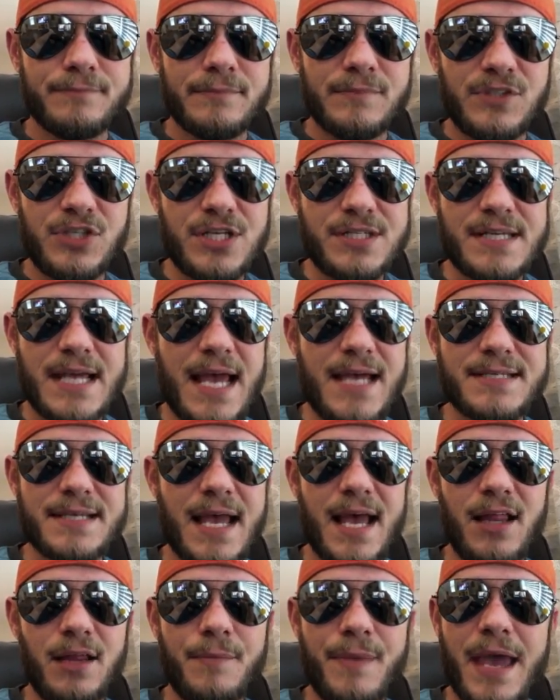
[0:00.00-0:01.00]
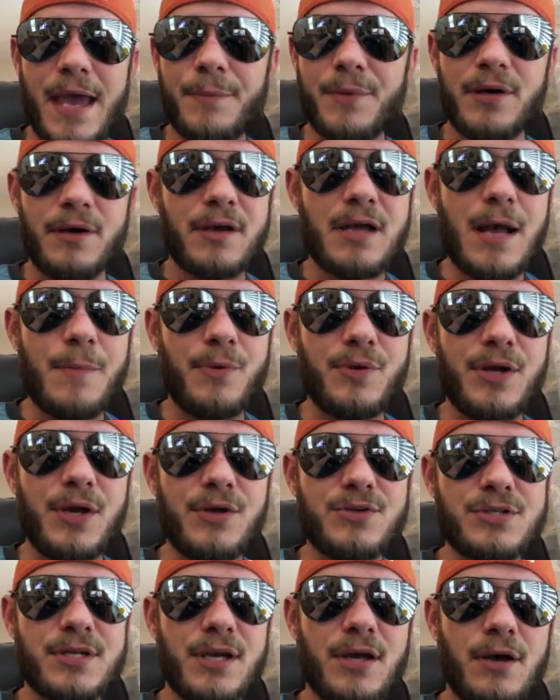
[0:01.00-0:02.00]
just ask Alabama a couple
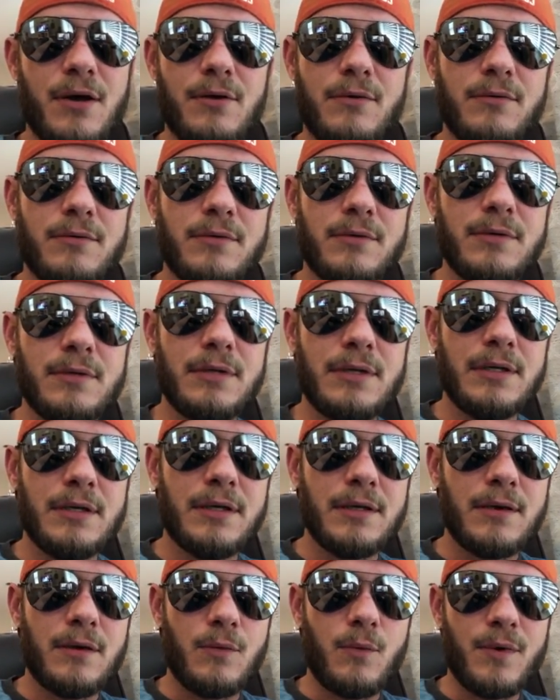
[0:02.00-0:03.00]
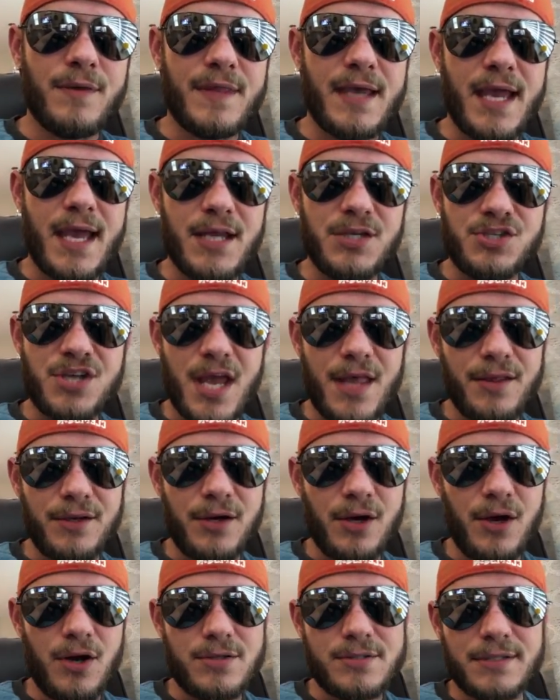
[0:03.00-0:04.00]
years ago when they had Jalen
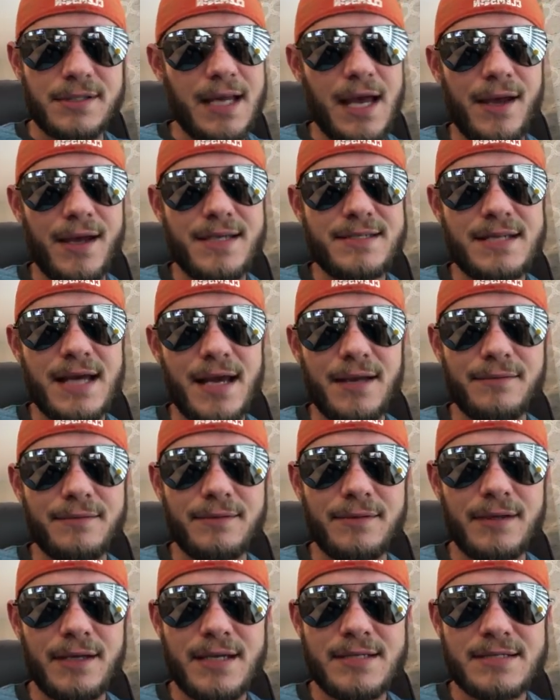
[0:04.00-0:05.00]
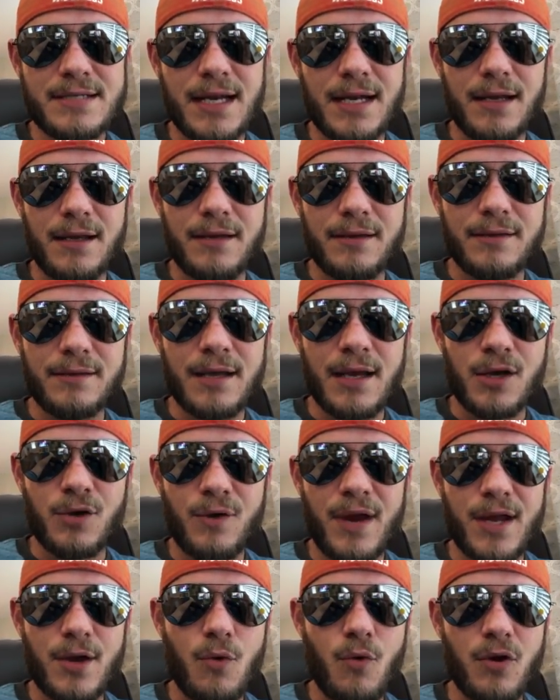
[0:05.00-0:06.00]
Hurts. Now, he's not a
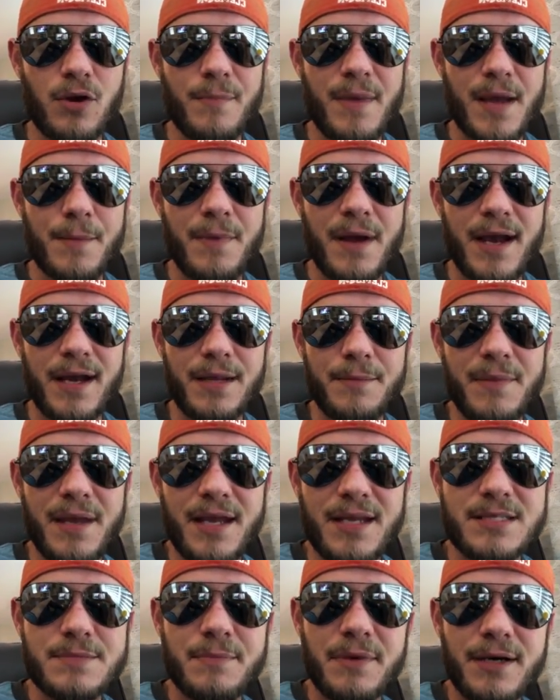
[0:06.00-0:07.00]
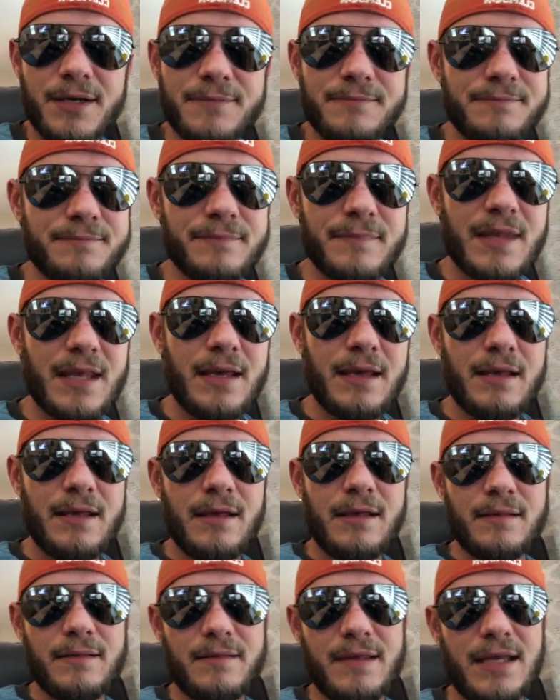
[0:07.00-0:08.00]
great quarterback by any means, but
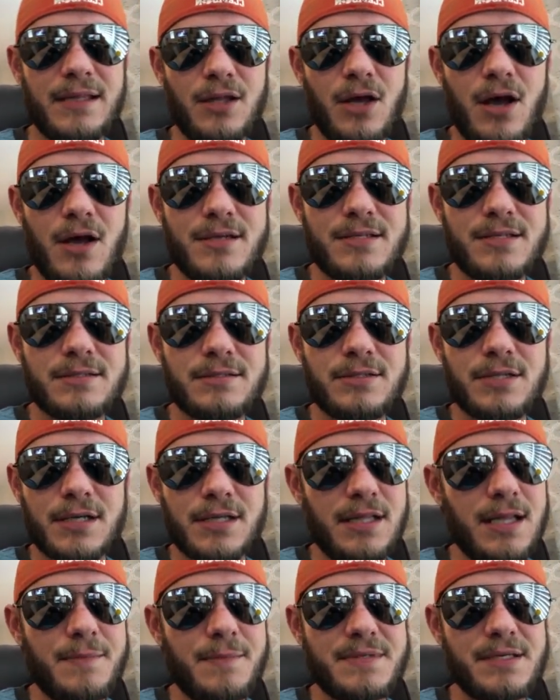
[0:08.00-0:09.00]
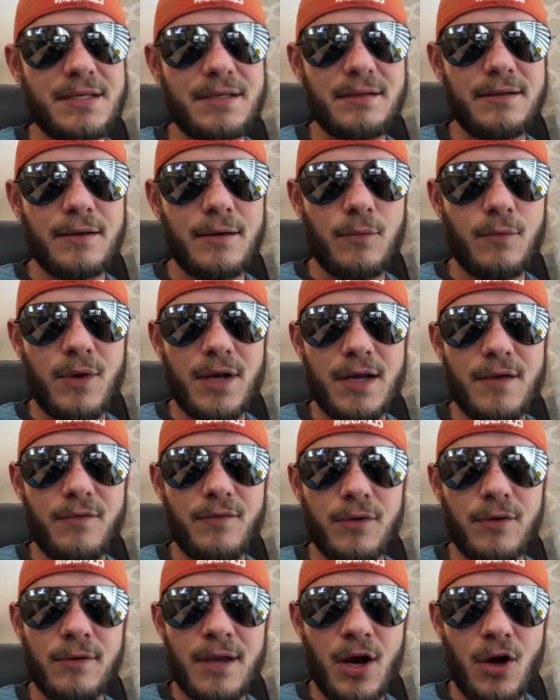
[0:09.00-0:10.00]
they lost to Clemson
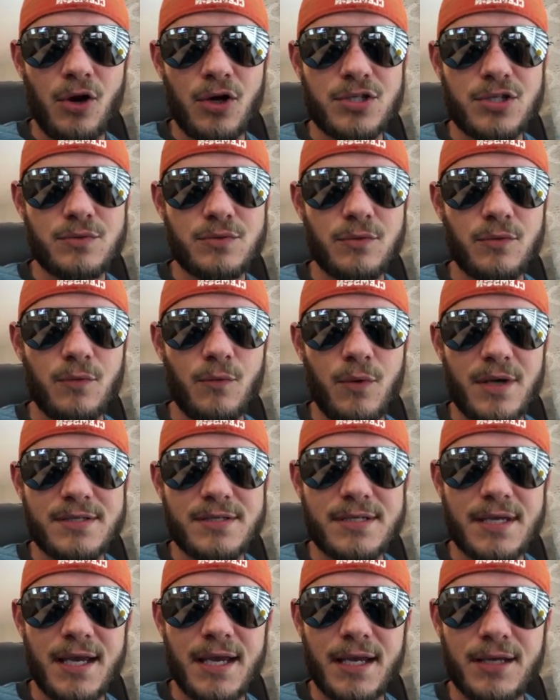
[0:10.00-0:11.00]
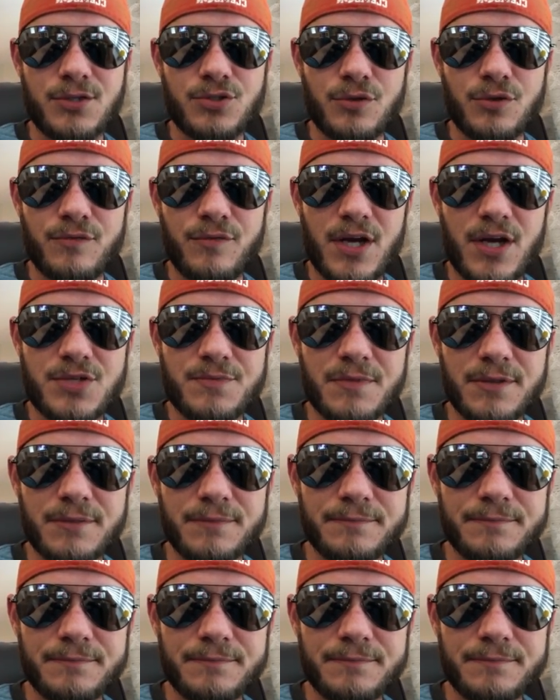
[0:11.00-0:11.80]
whenever Hurts was a true freshman.